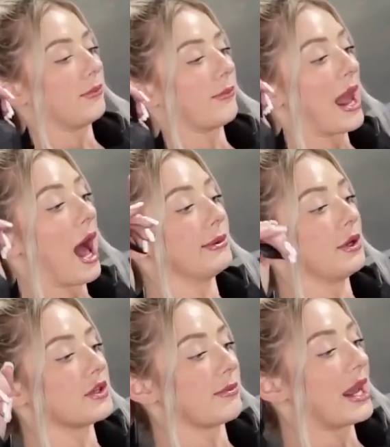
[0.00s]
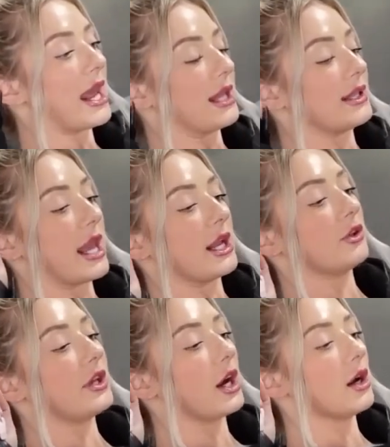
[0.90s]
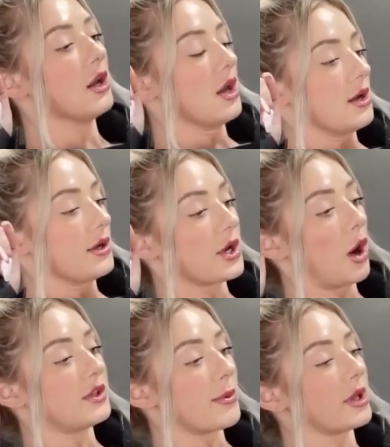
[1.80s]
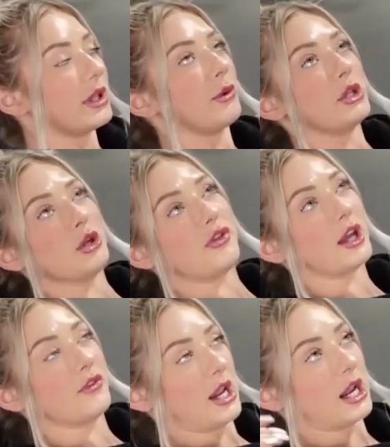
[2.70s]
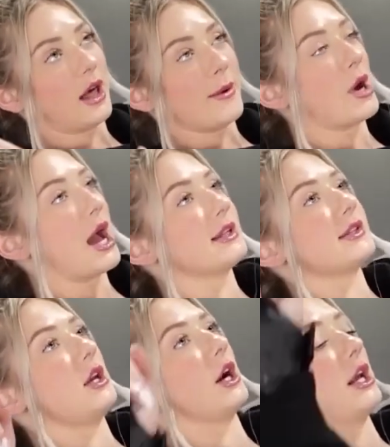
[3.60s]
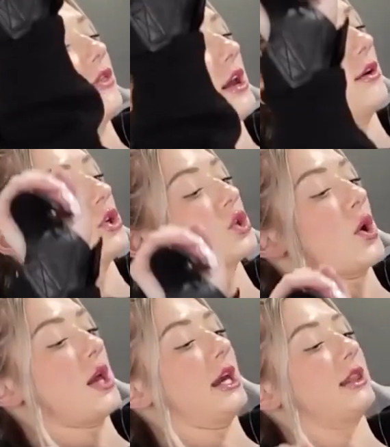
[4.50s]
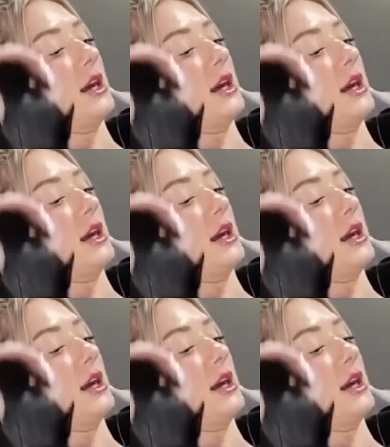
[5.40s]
elbows and my hands angled here. So typically when you think of an incline press, you're gonna think of just going like